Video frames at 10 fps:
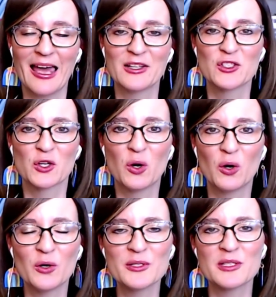and to
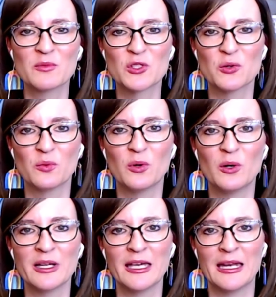cause them to
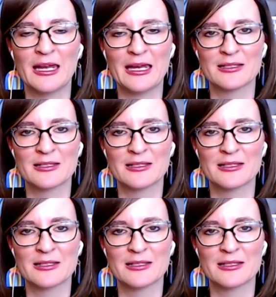walk in